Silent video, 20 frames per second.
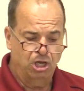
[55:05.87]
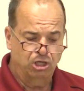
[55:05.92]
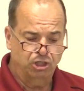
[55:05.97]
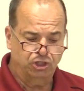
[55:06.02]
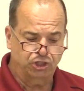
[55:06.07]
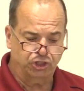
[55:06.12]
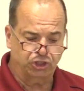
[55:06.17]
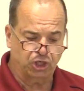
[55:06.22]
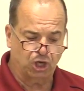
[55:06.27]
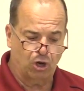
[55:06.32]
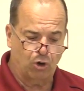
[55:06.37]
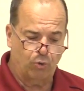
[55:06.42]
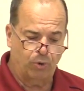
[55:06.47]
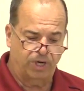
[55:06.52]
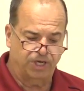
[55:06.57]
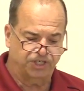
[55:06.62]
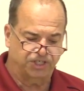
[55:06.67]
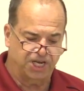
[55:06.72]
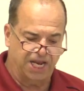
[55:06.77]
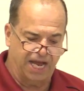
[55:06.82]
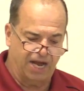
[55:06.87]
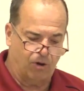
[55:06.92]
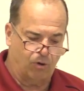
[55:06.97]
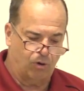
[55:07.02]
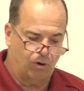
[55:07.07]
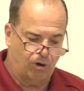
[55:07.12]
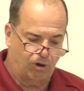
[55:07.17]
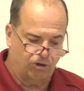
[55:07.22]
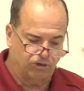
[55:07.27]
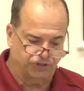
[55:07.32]
so it is now
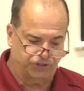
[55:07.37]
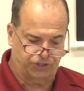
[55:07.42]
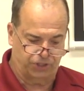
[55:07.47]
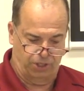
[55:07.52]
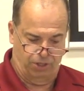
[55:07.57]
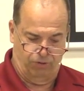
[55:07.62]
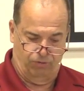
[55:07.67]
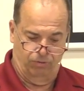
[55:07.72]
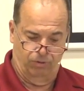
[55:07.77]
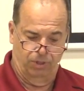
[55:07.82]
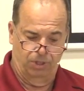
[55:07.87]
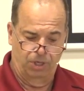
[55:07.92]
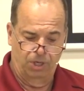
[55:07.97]
also.